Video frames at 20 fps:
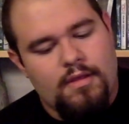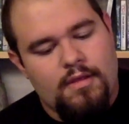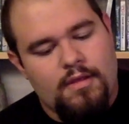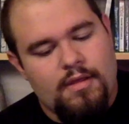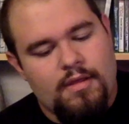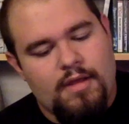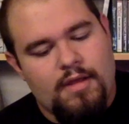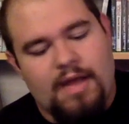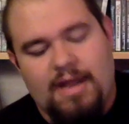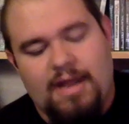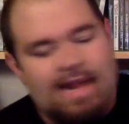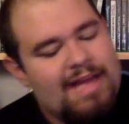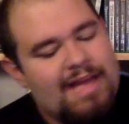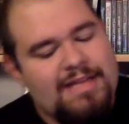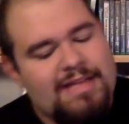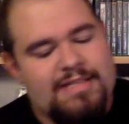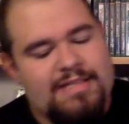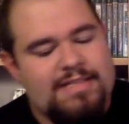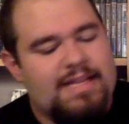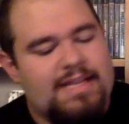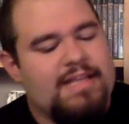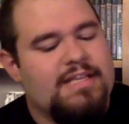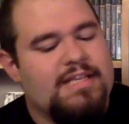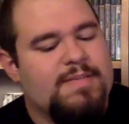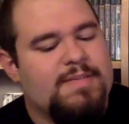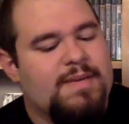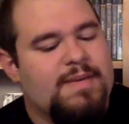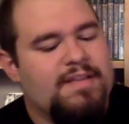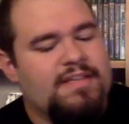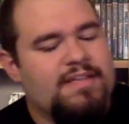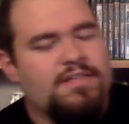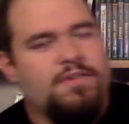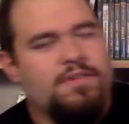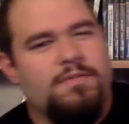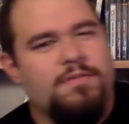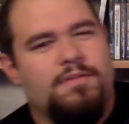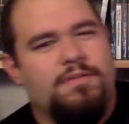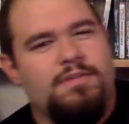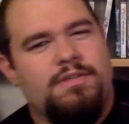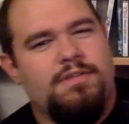I don't know how to say this, but I think it's
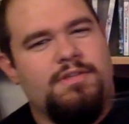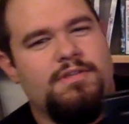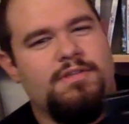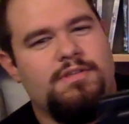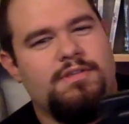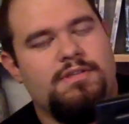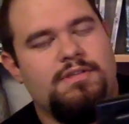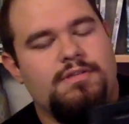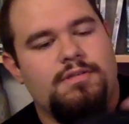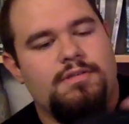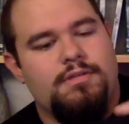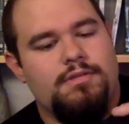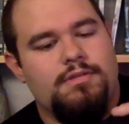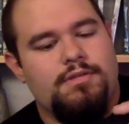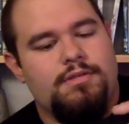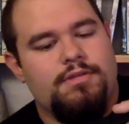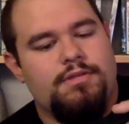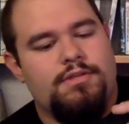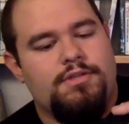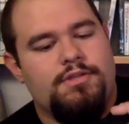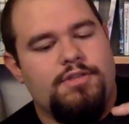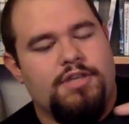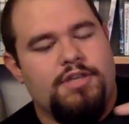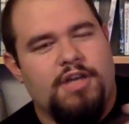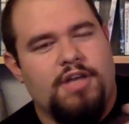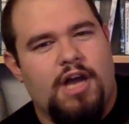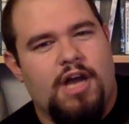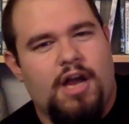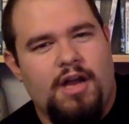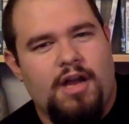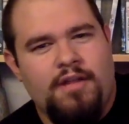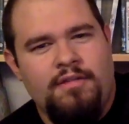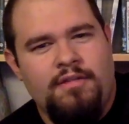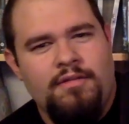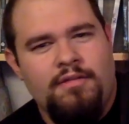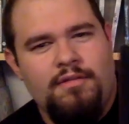called Chakan.